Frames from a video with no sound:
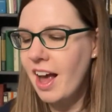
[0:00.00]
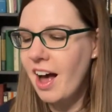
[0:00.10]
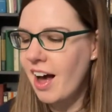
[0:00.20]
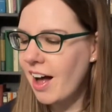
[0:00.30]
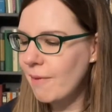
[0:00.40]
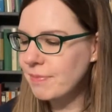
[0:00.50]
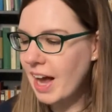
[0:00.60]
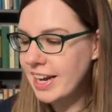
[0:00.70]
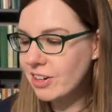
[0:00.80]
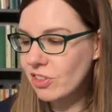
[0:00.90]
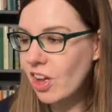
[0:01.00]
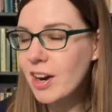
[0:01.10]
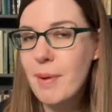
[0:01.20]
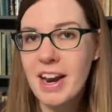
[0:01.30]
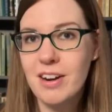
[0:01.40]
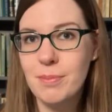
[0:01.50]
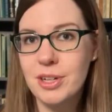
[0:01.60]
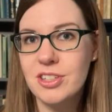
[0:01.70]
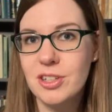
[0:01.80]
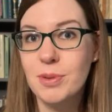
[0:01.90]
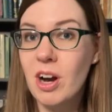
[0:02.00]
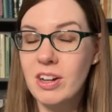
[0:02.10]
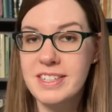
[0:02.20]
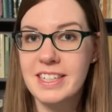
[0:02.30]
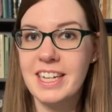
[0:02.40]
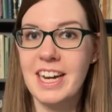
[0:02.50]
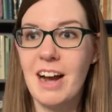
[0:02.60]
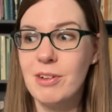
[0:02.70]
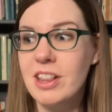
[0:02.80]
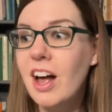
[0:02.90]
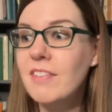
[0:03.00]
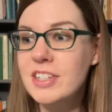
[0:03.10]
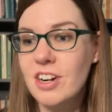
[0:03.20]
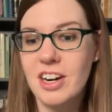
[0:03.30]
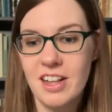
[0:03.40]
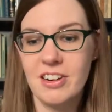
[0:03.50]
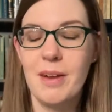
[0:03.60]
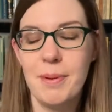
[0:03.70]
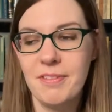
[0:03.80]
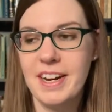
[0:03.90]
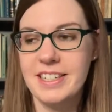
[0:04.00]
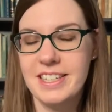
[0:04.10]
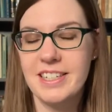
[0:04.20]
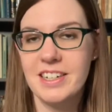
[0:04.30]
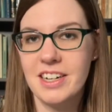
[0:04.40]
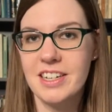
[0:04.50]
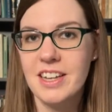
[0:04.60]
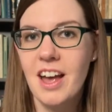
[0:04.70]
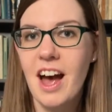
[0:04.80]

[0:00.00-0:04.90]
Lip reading: I hear a lot about it on BookTube constantly, and I would love to start another epic fantasy series.